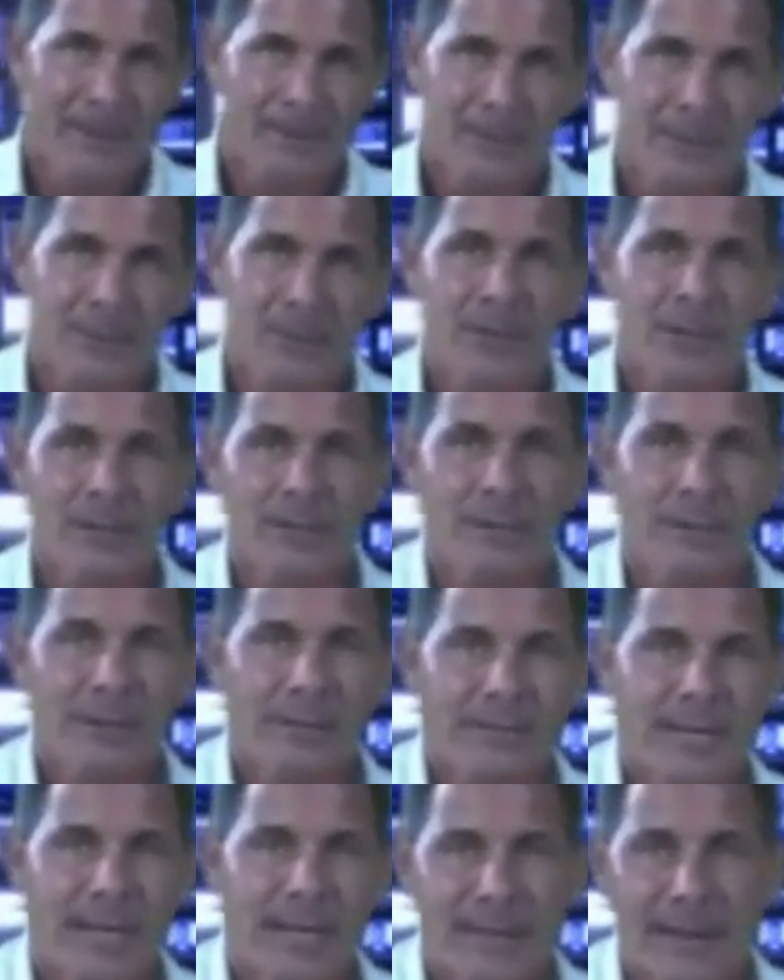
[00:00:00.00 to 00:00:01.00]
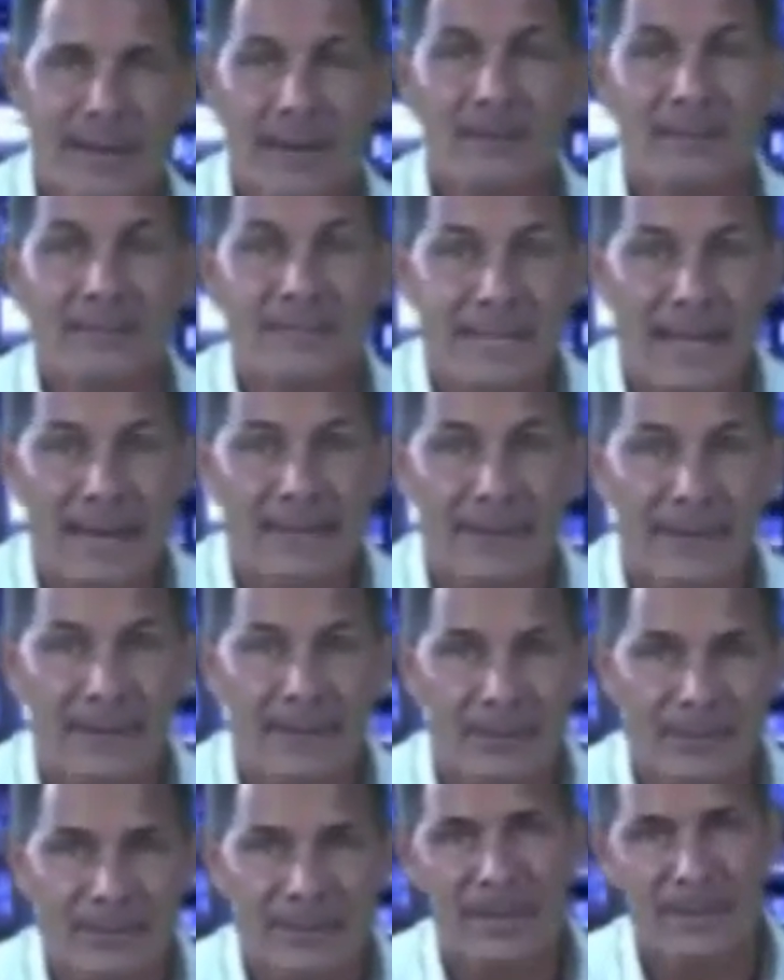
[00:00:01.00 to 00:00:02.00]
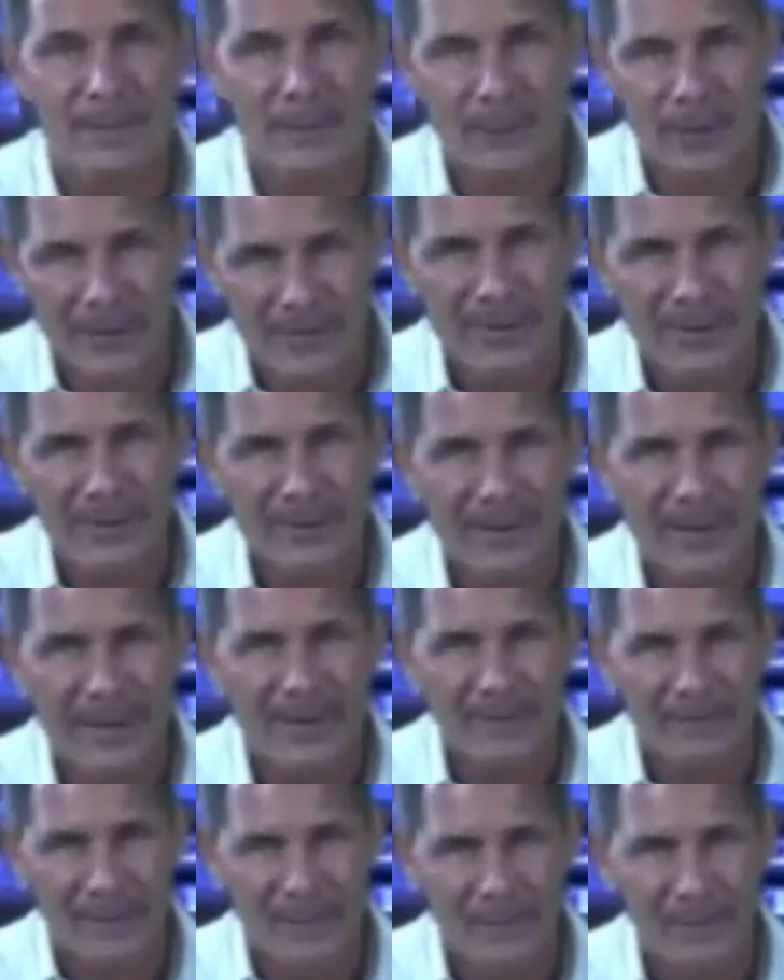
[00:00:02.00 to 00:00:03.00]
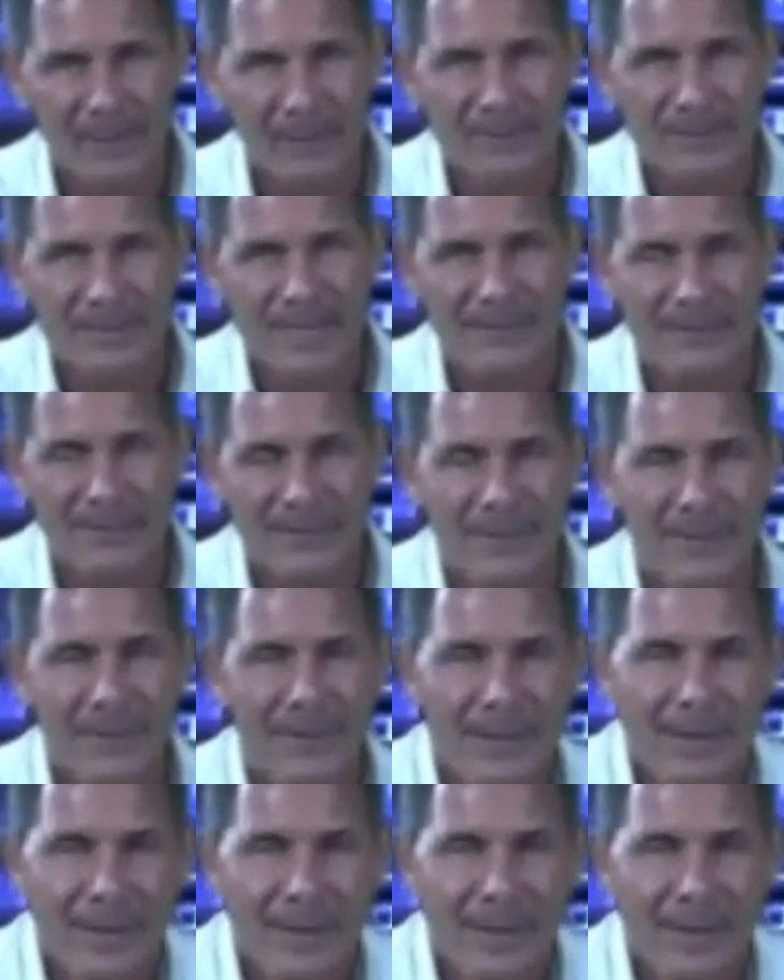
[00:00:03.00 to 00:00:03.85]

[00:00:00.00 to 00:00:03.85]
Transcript: So you can literally say that I'm 70% of the way there now. I'm a Pro 7.